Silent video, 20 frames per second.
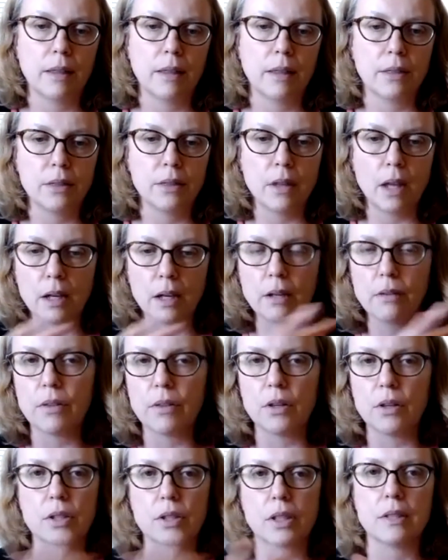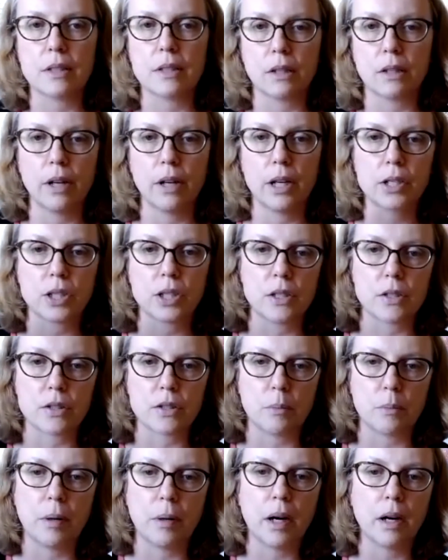None of those considerations are
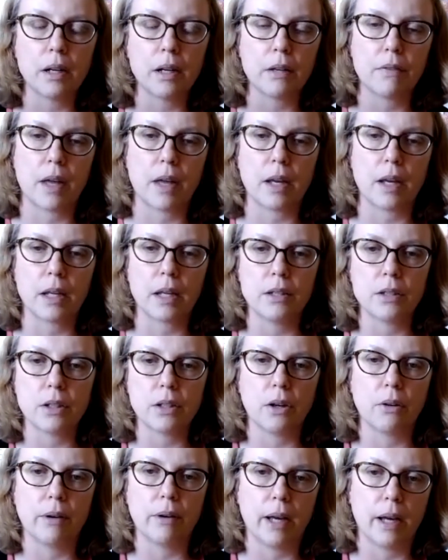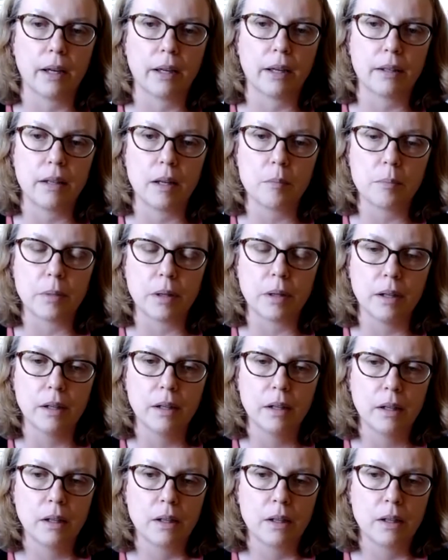part of that Indigo Ag number.
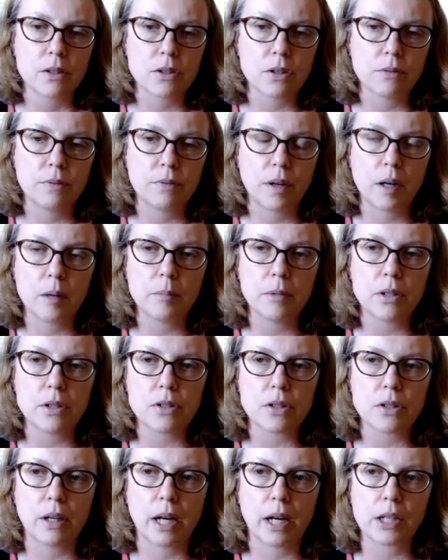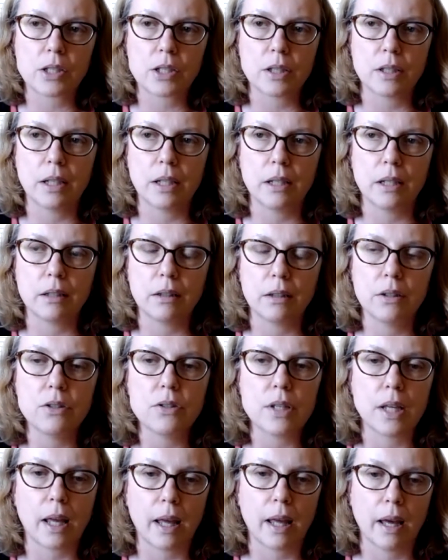So farmers are actually
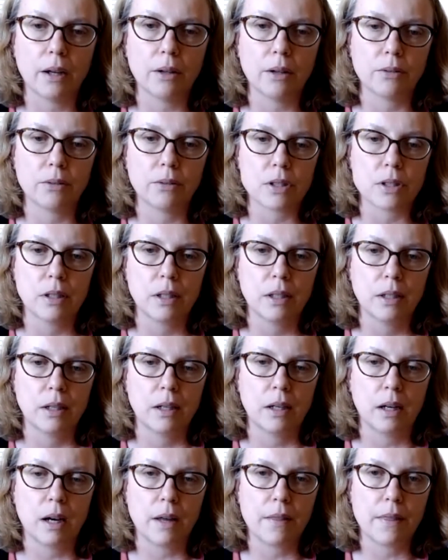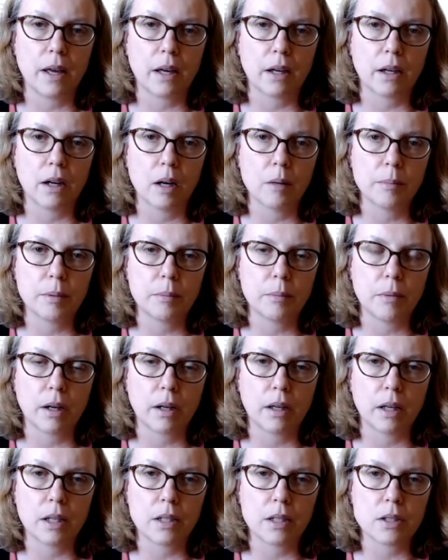losing out on that carbon
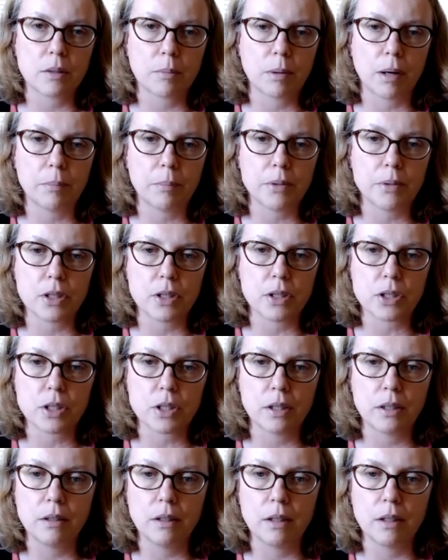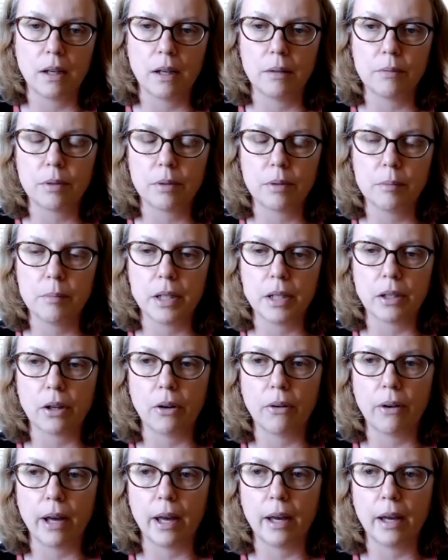market proposition from Indigo
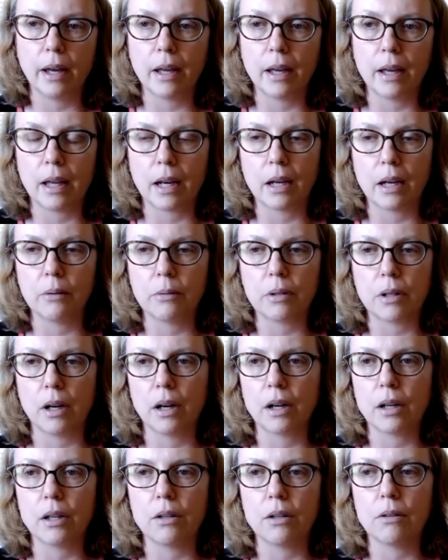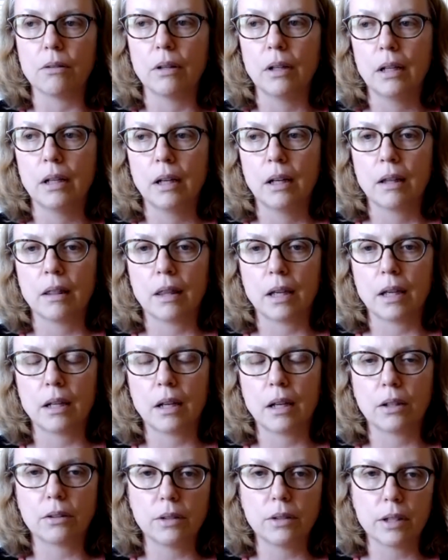Ag. And I would argue that
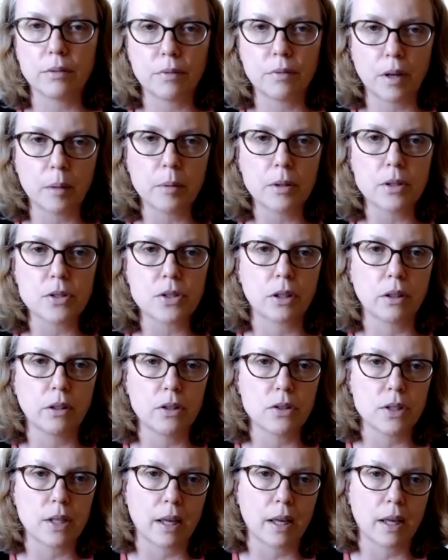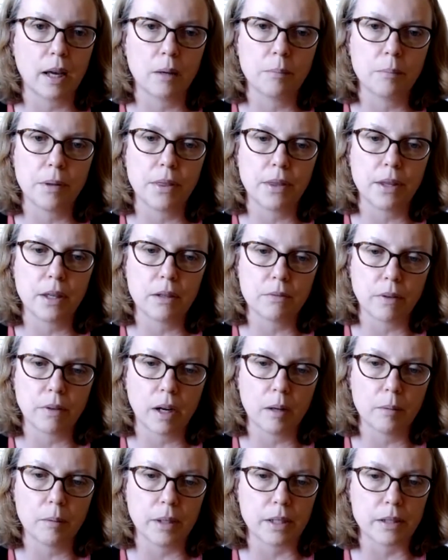not only farmers are losing out, but the
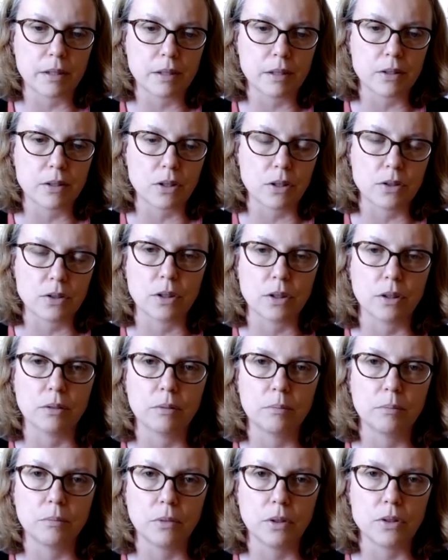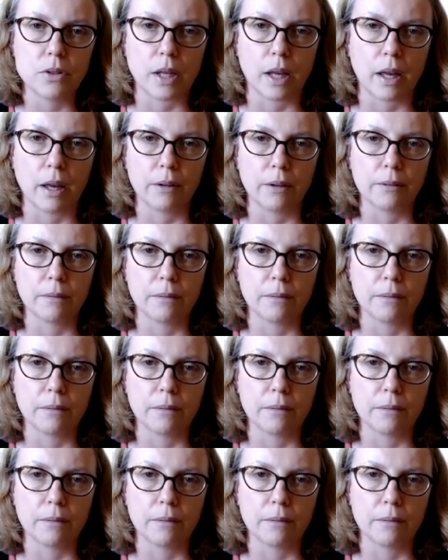environment is also losing out.